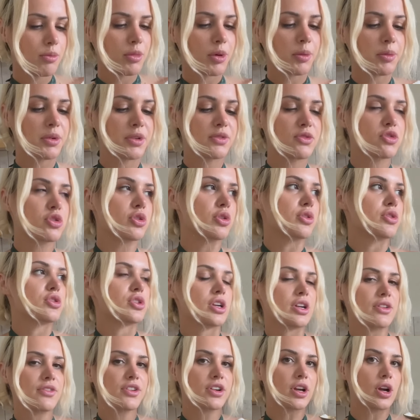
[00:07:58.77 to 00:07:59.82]
Moment of truth,
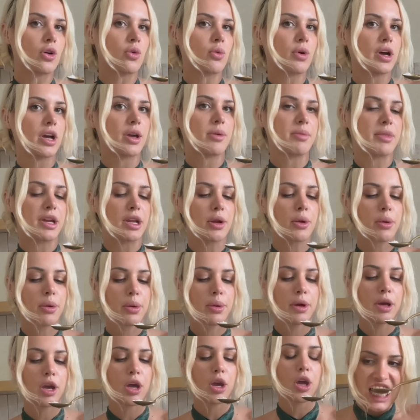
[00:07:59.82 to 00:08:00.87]
trying to figure out what I made.
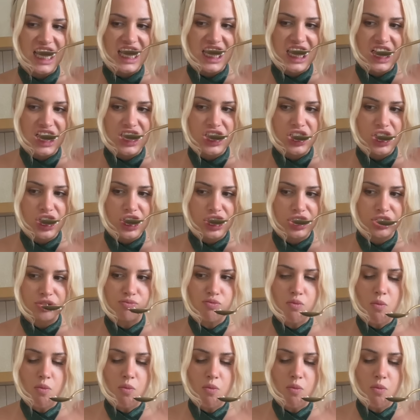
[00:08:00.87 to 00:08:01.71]
It tastes like